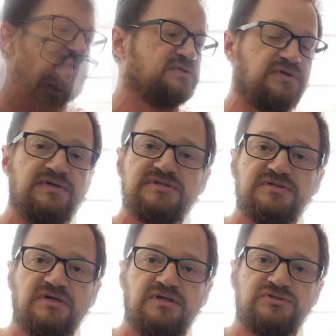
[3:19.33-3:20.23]
So this is
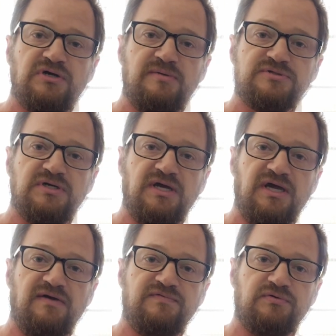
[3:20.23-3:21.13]
the contraption I
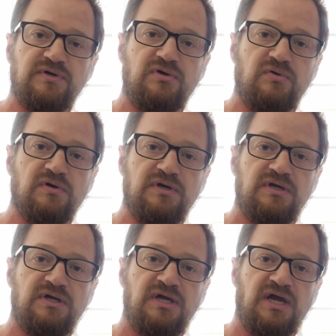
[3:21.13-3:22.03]
have to record,
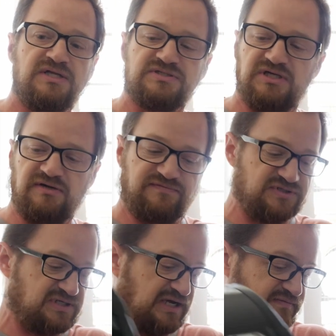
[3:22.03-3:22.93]
instead of
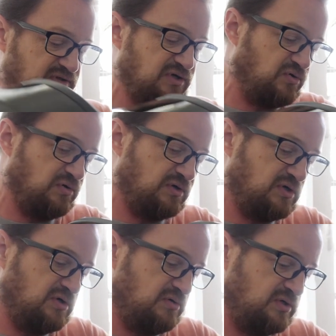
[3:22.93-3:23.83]
just having the cord
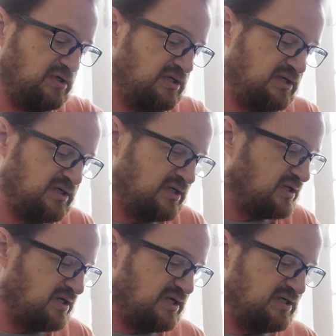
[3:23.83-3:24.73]
go
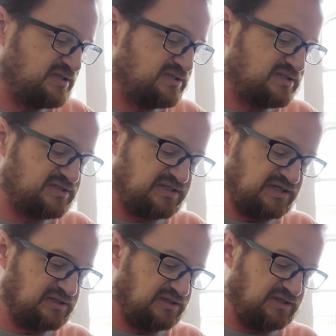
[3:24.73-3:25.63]
nice and
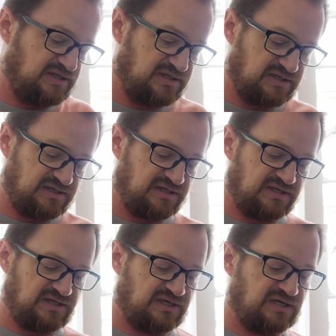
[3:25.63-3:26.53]
succinctly
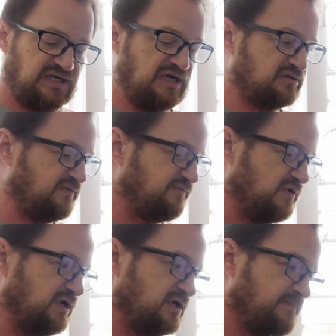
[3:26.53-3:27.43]
out the
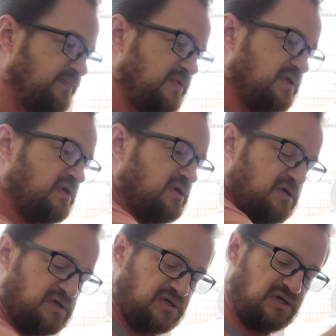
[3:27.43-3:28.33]
front
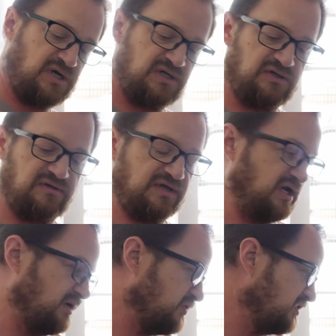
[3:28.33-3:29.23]
and into the
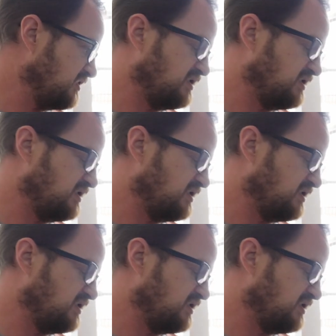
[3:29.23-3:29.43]
camera.